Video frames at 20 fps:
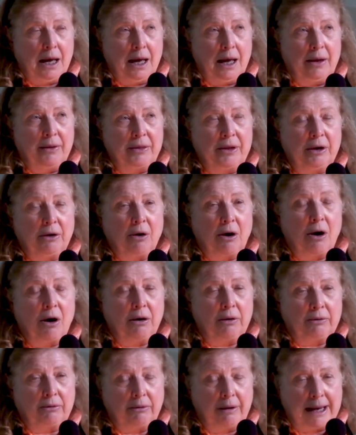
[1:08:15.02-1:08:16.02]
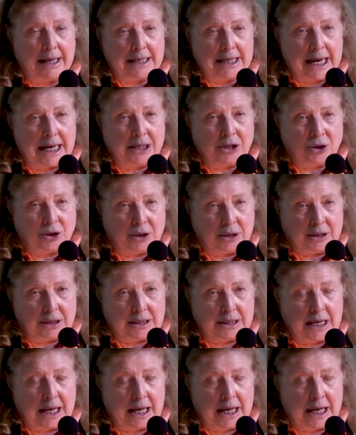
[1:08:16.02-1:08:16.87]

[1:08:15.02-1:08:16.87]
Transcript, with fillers: uh, there are gradations,